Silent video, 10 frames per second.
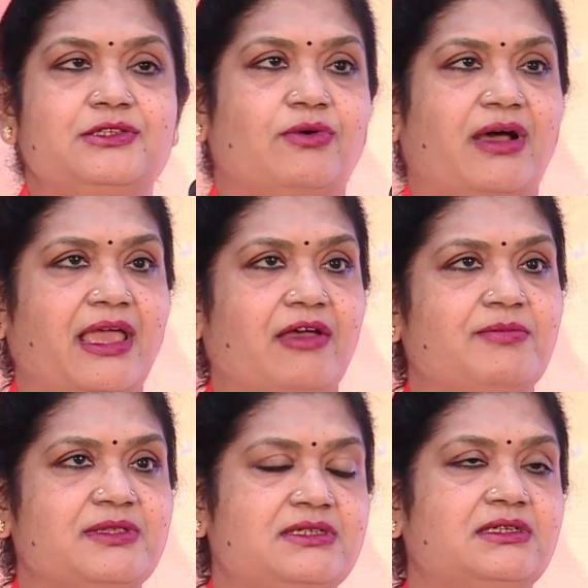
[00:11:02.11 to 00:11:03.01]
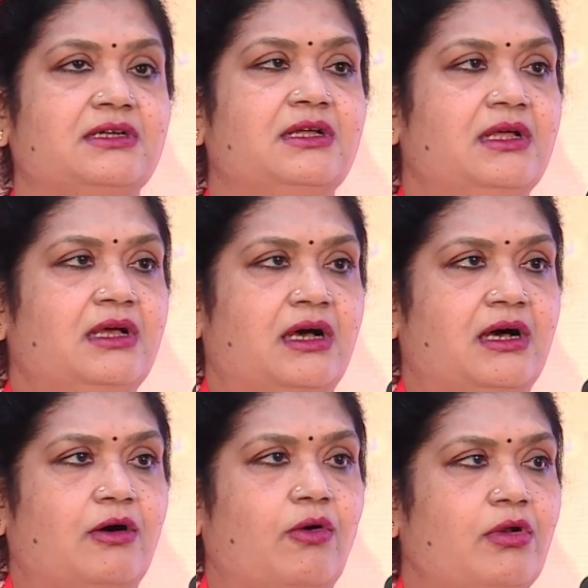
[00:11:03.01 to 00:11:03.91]
So I have missed a
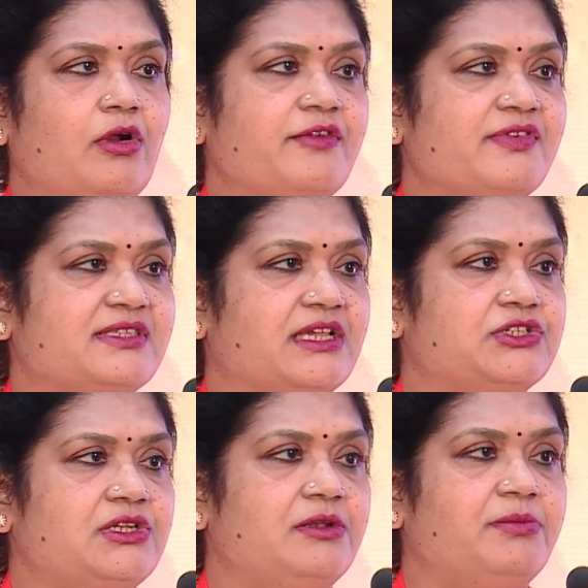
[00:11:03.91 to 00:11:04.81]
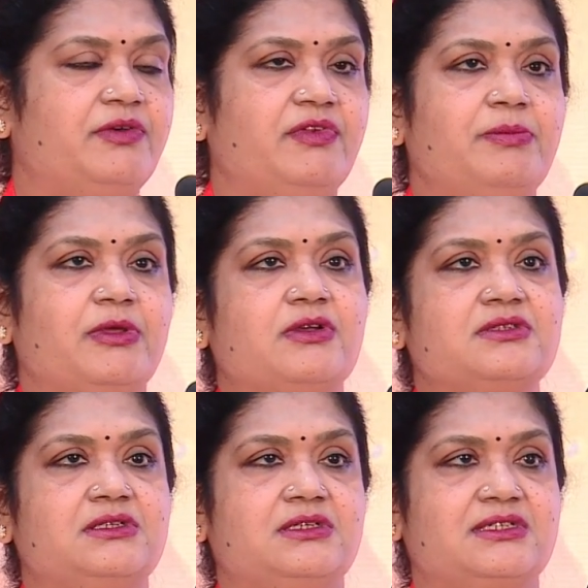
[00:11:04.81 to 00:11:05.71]
whole lot of a section in between
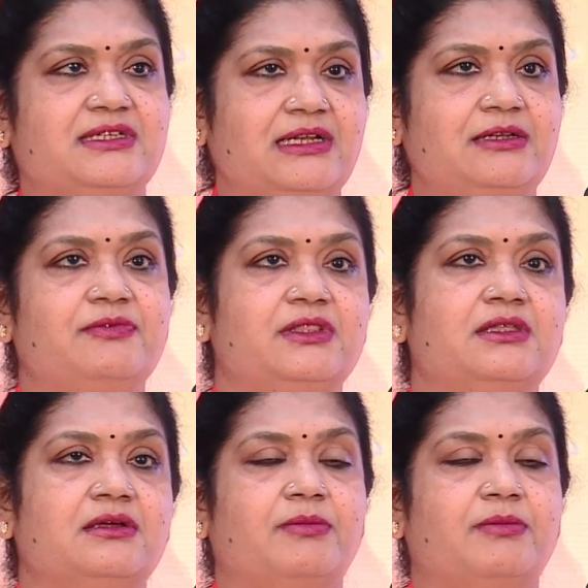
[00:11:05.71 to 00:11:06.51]
because it is dealt with